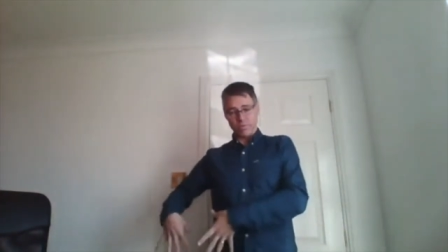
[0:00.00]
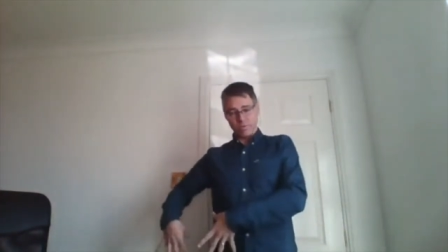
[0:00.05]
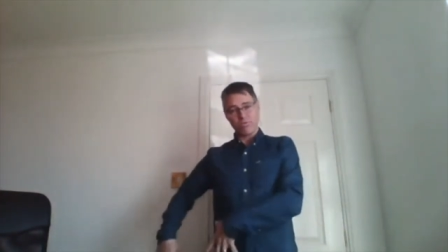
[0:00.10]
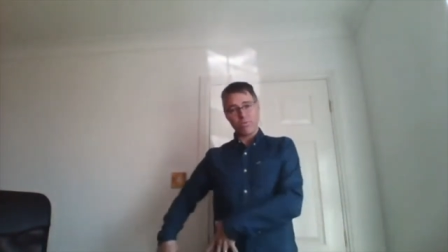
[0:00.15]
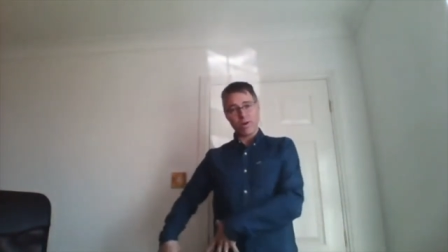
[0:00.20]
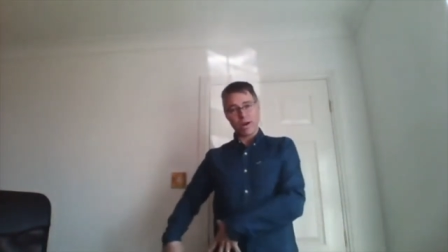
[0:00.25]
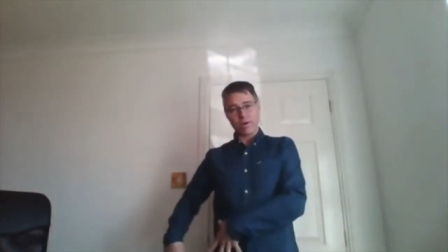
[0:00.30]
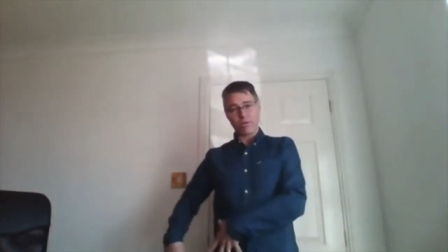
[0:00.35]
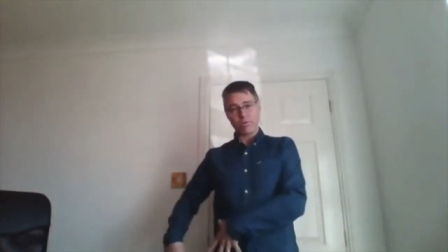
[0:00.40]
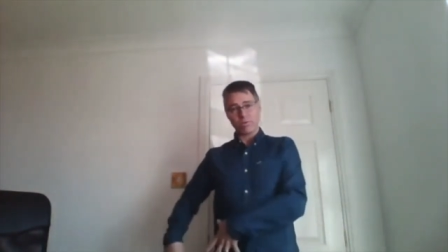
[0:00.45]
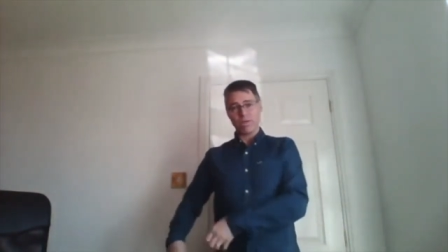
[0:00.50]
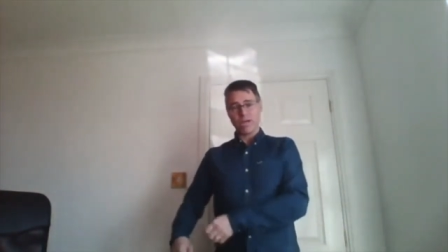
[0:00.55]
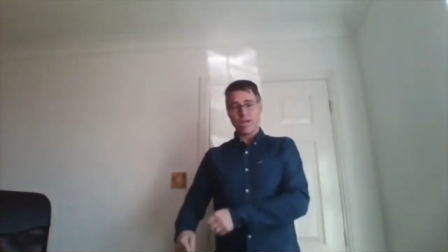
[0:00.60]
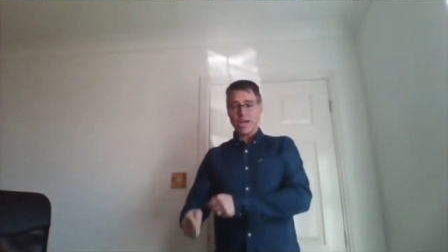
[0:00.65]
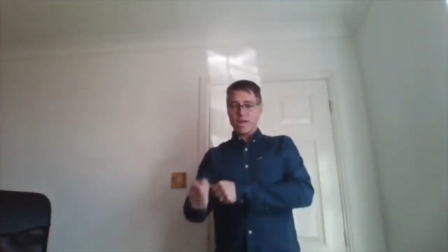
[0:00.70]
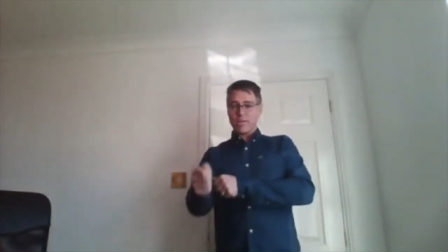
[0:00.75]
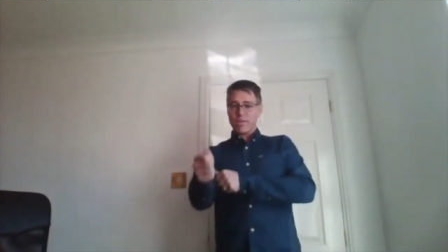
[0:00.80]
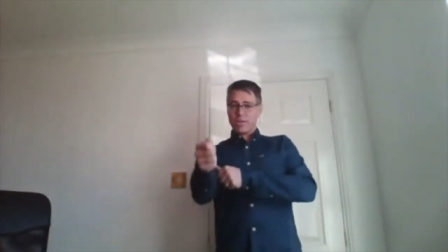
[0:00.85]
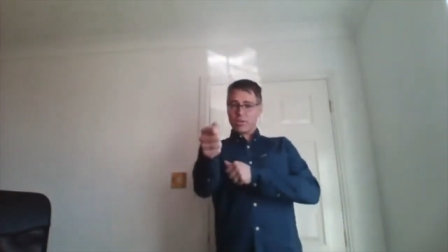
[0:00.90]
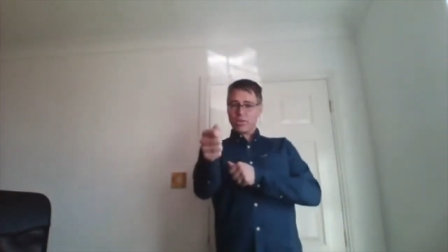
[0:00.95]
round,
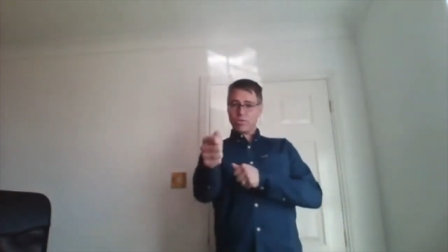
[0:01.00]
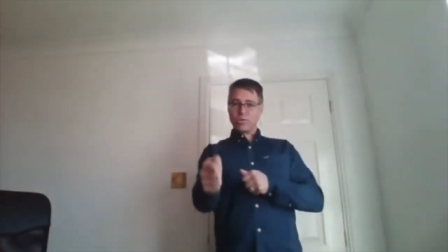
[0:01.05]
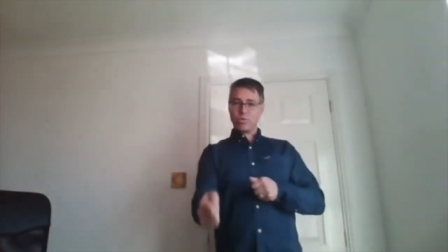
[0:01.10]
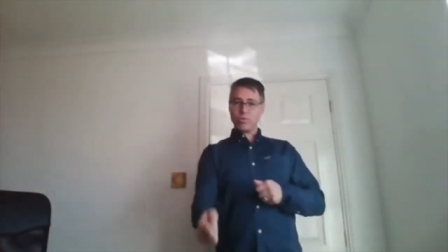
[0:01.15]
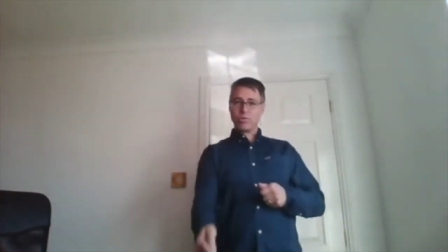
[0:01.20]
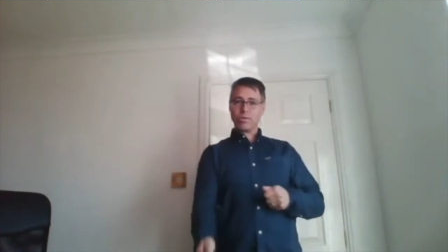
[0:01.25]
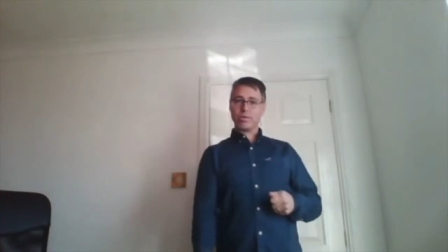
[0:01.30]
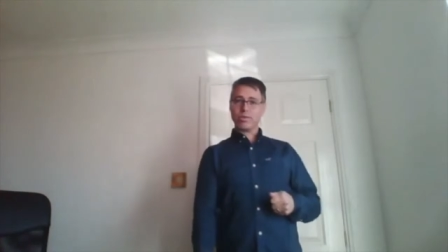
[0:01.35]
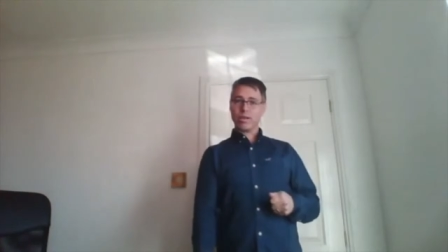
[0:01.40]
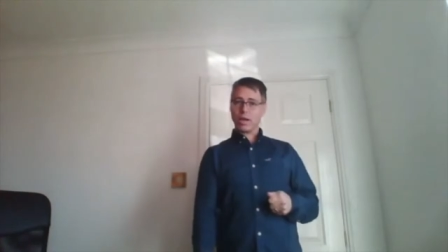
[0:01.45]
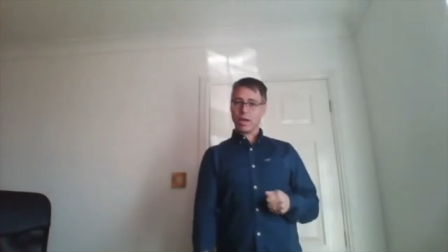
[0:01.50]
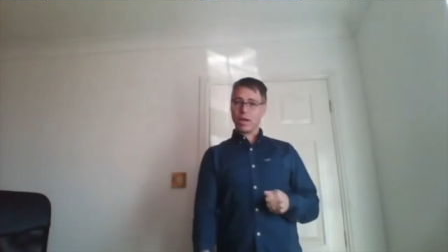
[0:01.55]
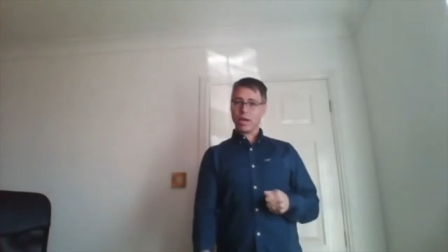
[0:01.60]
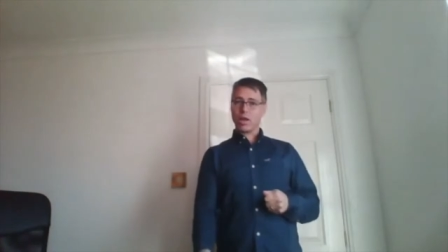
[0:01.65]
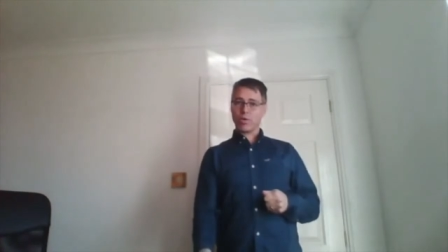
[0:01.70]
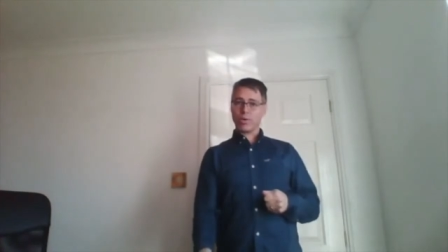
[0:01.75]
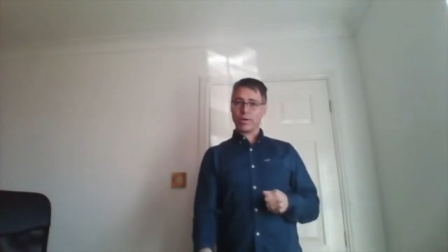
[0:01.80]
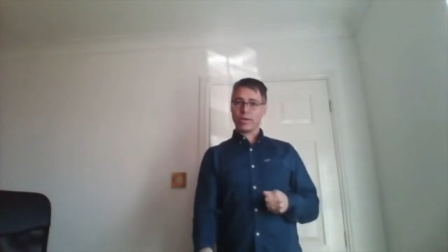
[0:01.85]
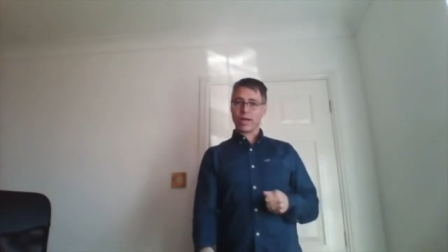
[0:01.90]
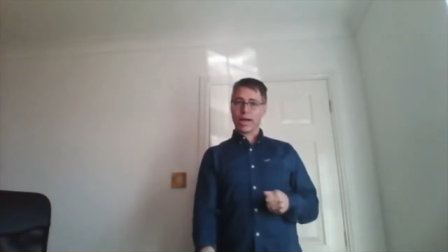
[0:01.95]
then you do
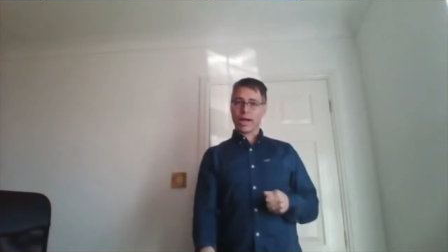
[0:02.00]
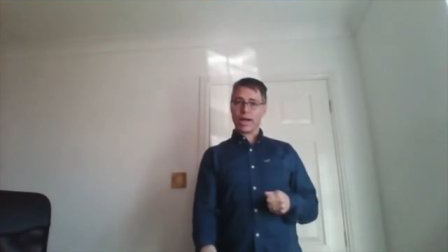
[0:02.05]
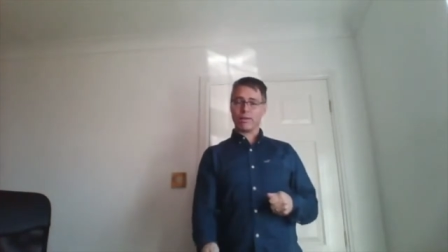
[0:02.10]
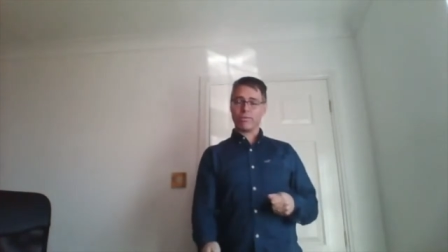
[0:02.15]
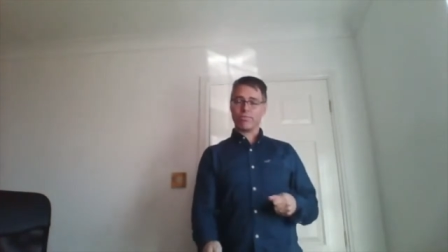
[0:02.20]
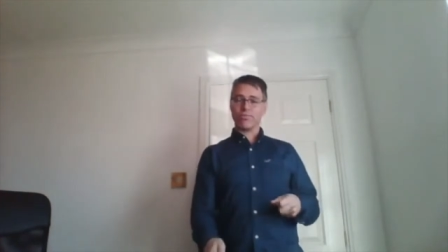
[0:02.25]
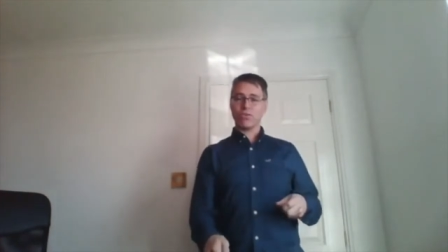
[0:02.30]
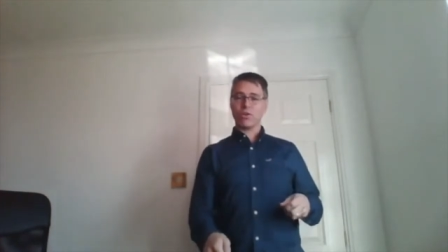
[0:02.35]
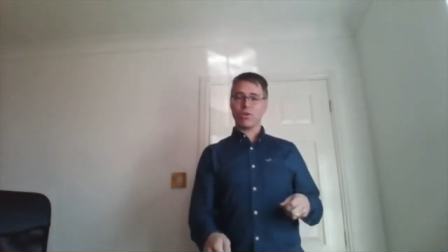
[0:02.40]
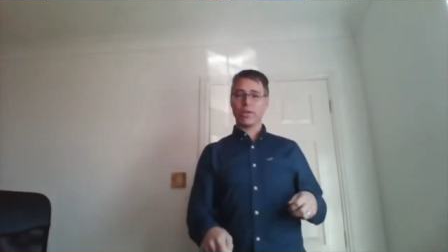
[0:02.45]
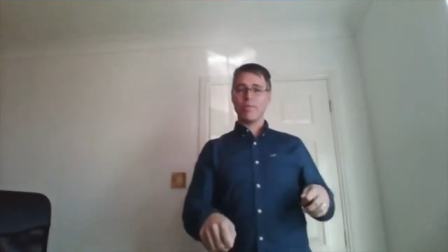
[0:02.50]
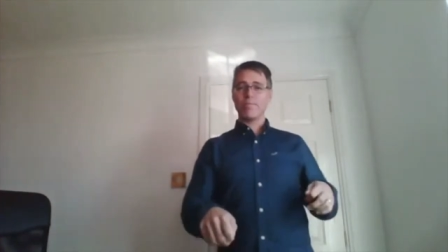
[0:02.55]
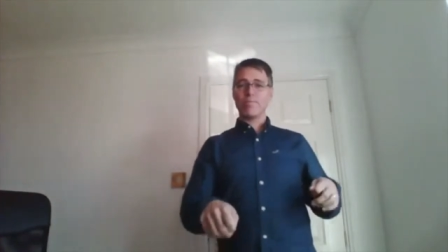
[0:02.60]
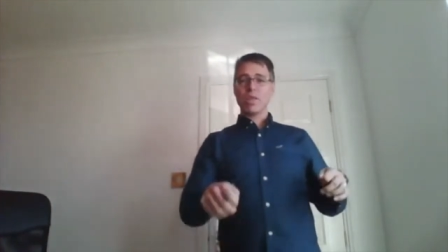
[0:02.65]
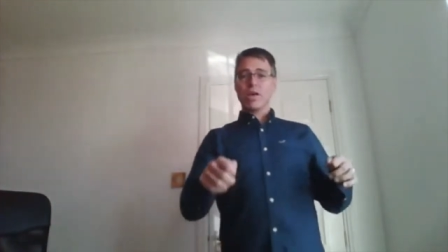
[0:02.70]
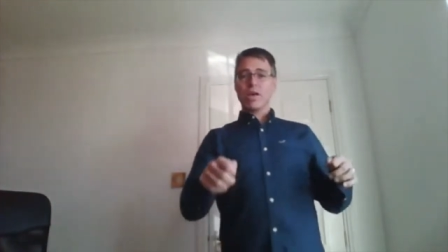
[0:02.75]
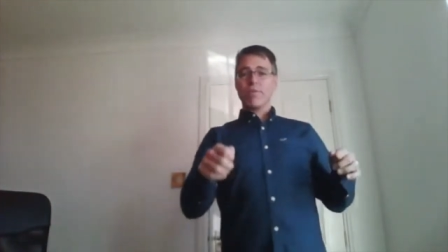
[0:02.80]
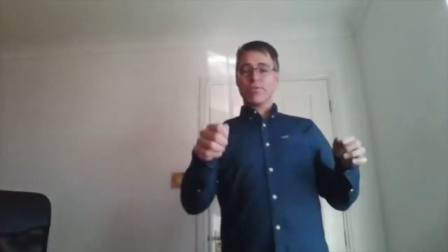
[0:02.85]
lowering the hand fully.